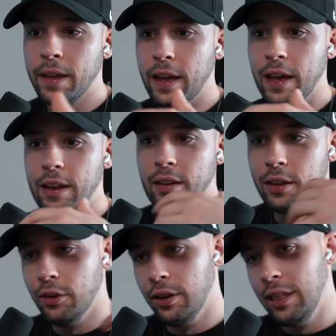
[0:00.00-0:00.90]
And
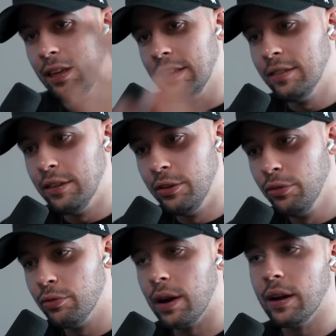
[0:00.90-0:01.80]
your link is
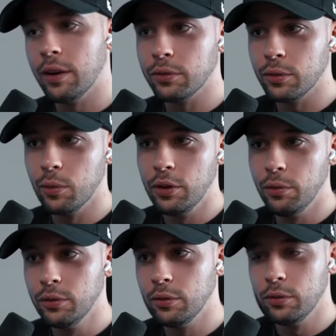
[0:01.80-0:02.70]
huge right now. So what you
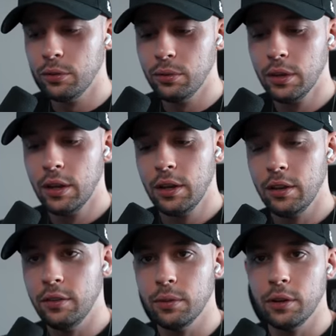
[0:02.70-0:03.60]
want to do
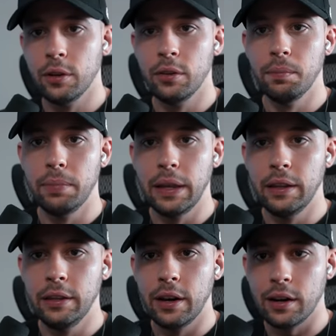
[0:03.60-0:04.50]
is you want to go to
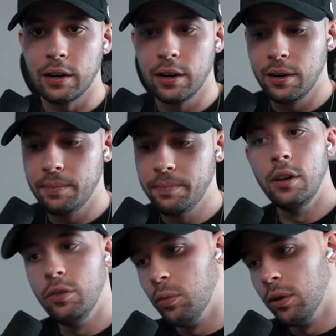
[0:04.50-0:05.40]
bitly dot com
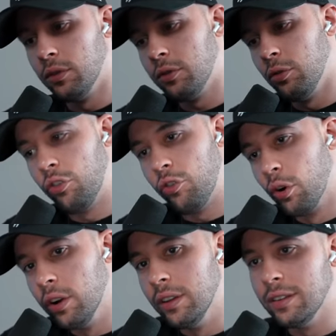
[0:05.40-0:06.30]
and you want to
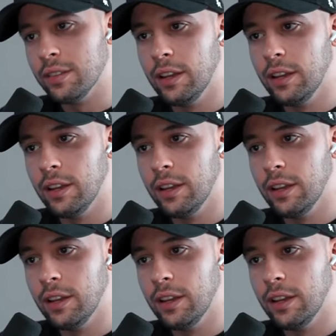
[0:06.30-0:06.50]
shorten this